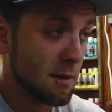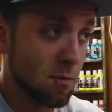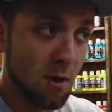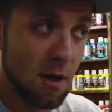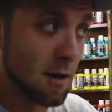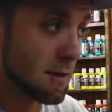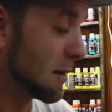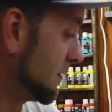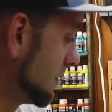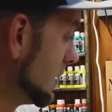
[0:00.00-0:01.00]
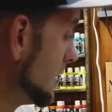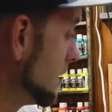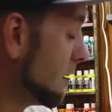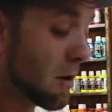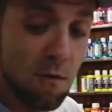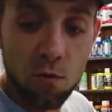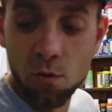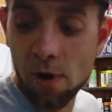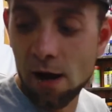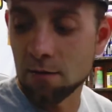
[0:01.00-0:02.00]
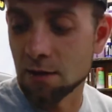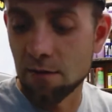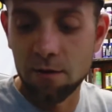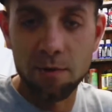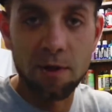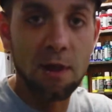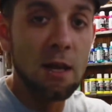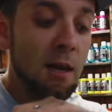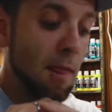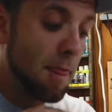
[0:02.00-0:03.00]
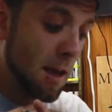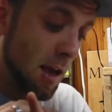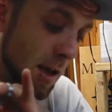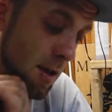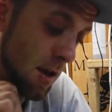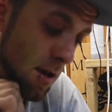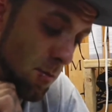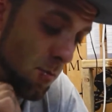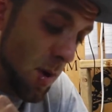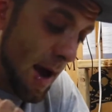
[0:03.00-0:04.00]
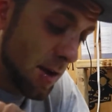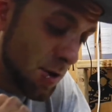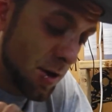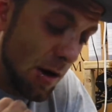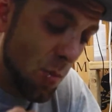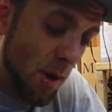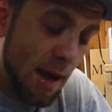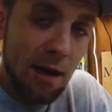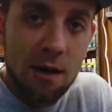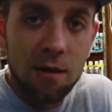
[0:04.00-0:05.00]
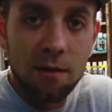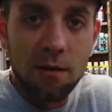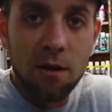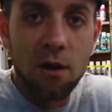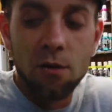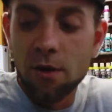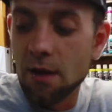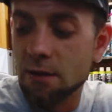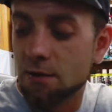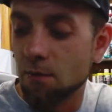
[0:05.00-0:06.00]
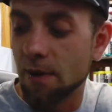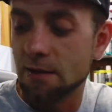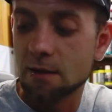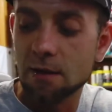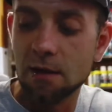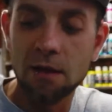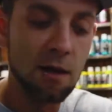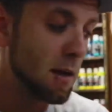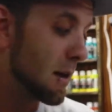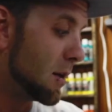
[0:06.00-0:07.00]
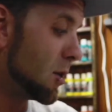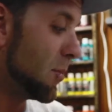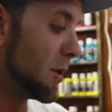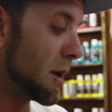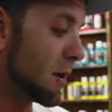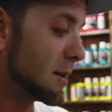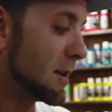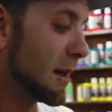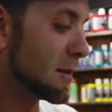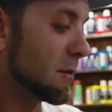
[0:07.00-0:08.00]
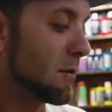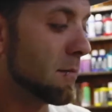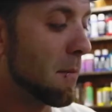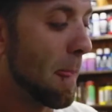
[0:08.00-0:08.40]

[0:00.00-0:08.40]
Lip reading: That's why I still have full bottles of it. But the Badger opaque clear coat is, so basically you're putting on a stencil.